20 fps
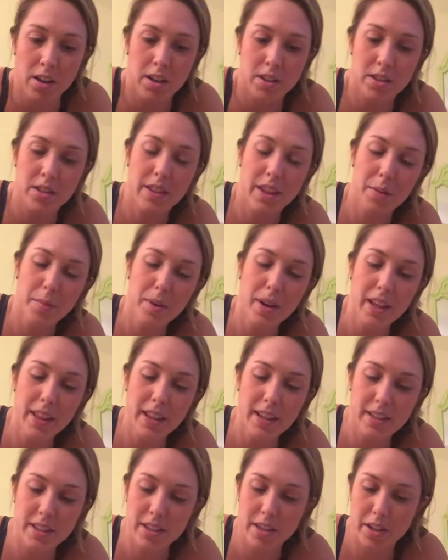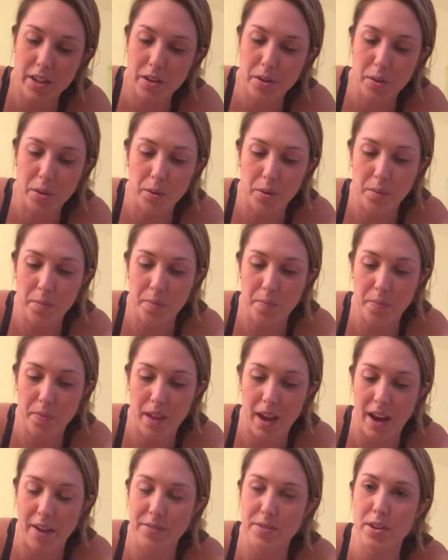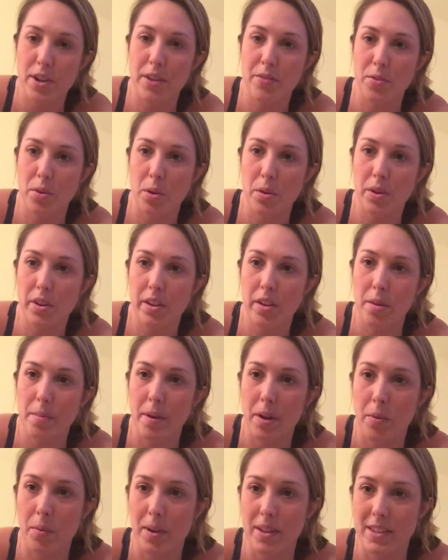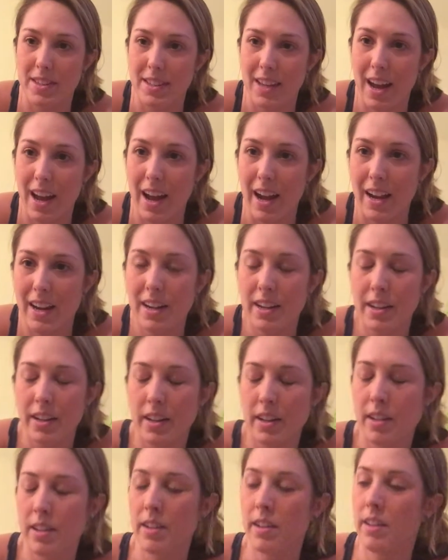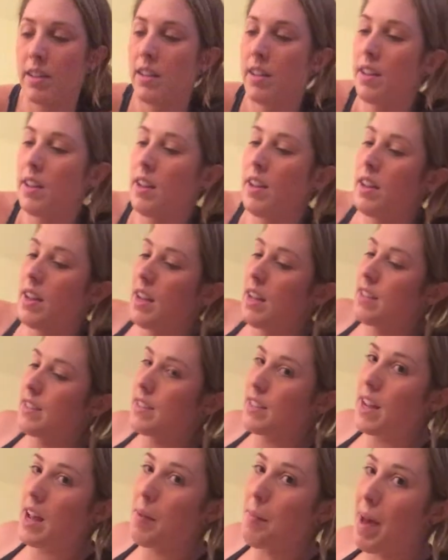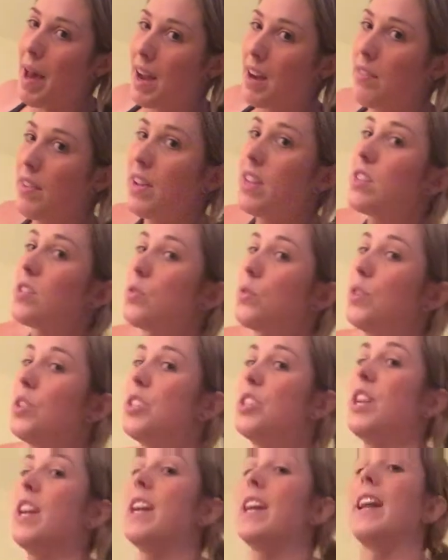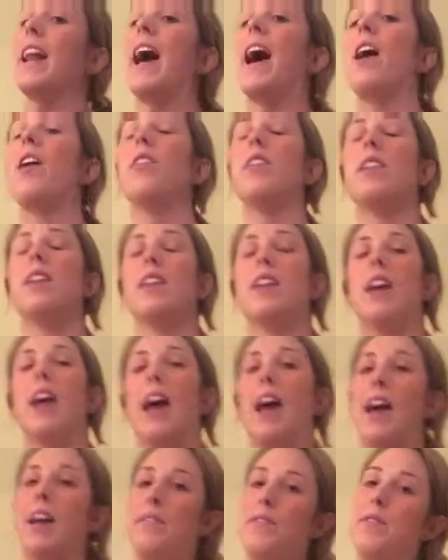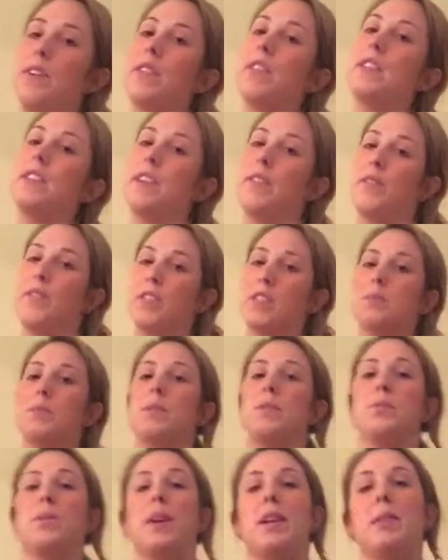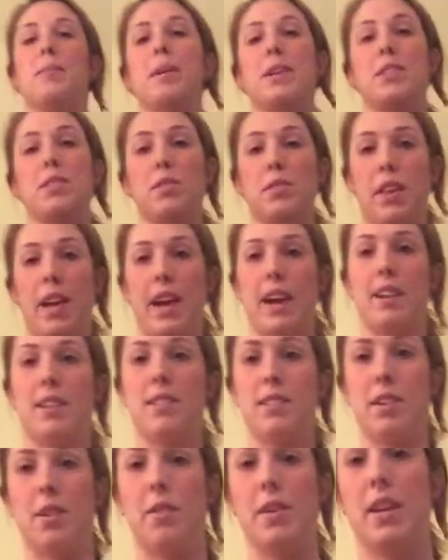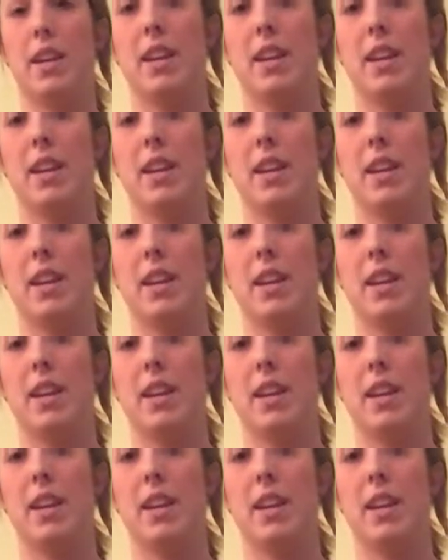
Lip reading: So then what I like to do after I've rolled a little bit on one side is to come out of it and sort of shake it out and feel the difference between my two legs. So